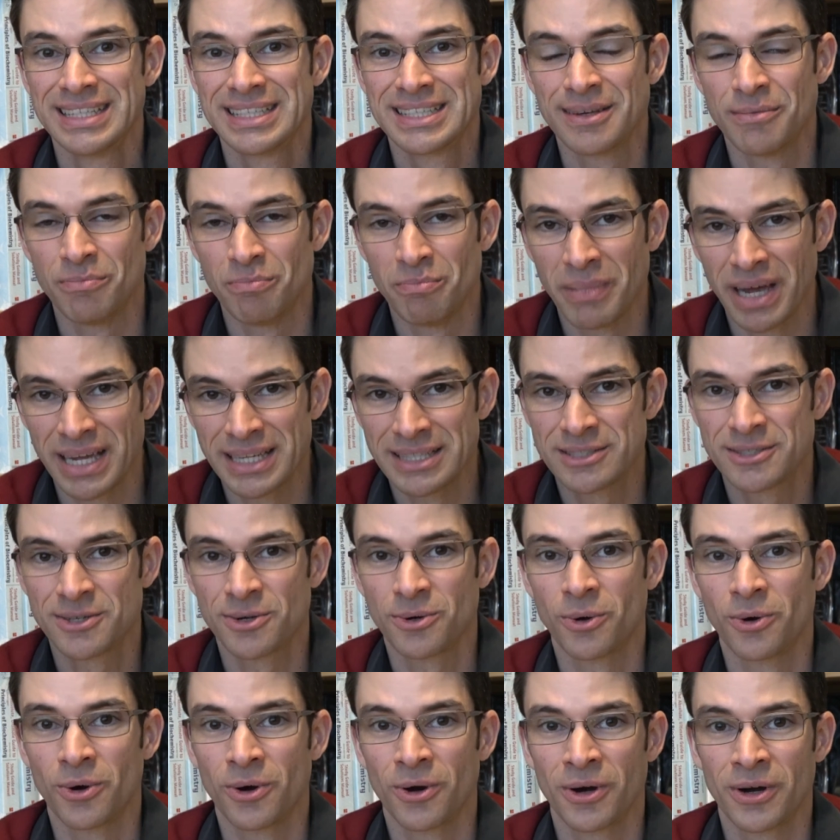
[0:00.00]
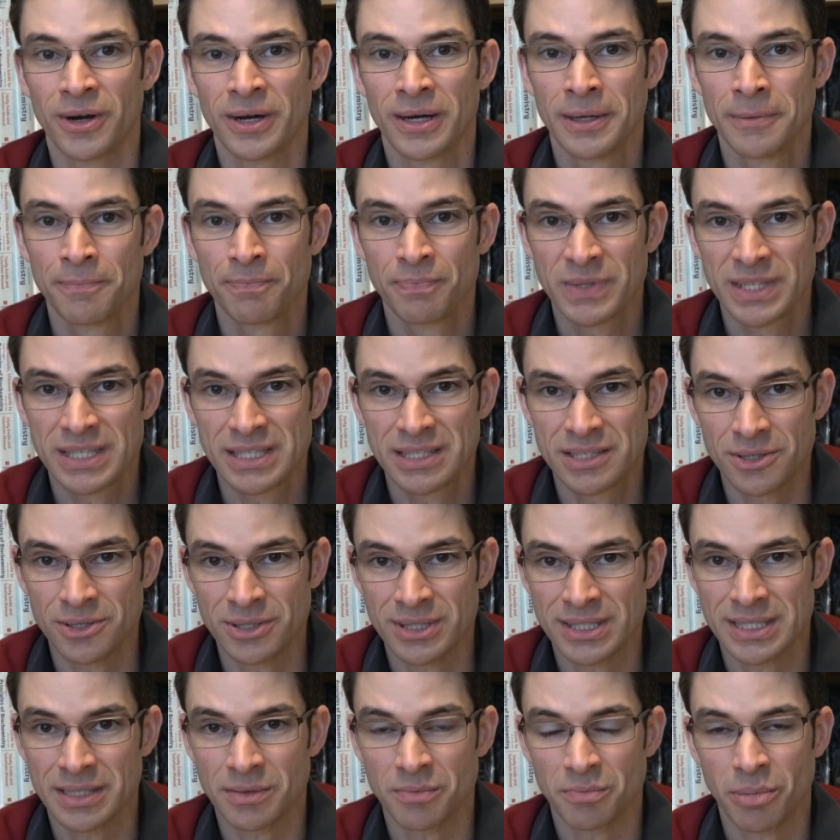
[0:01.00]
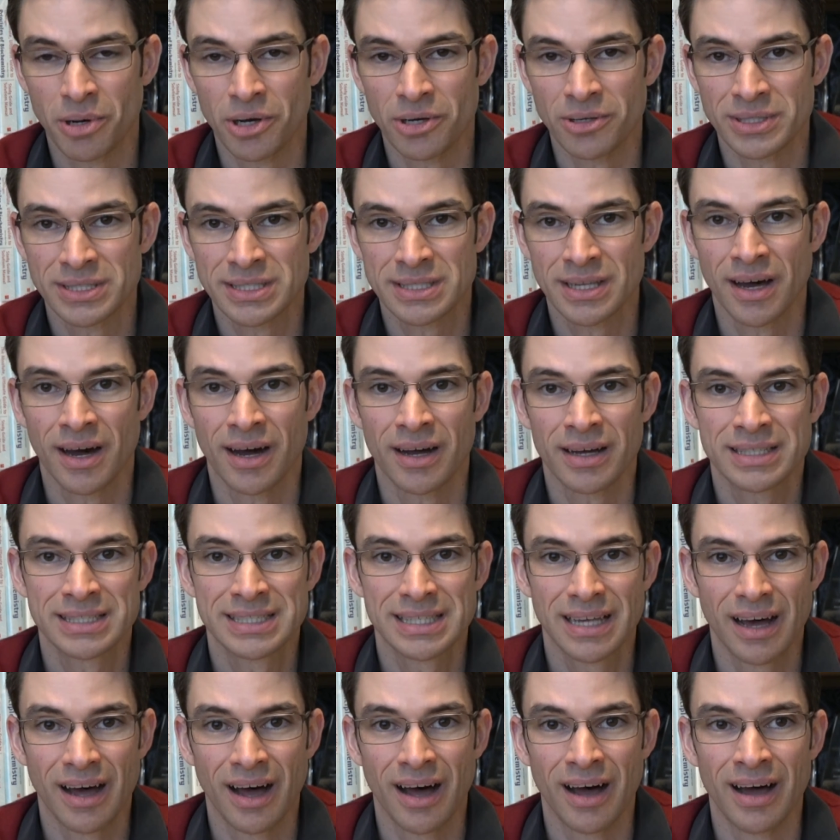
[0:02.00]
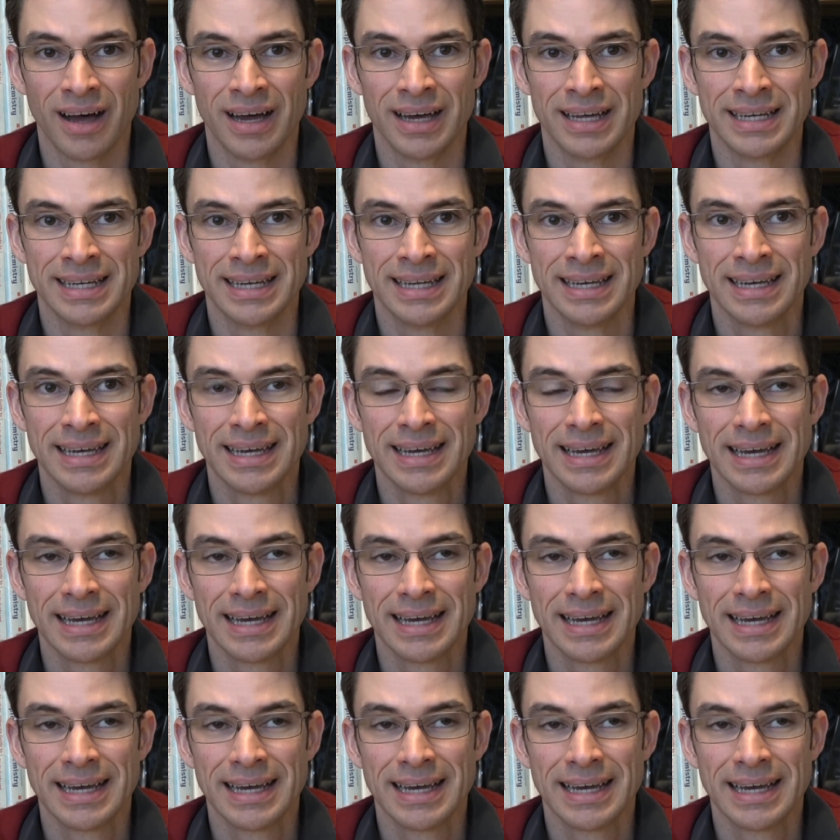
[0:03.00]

to mentor students and postdocs on,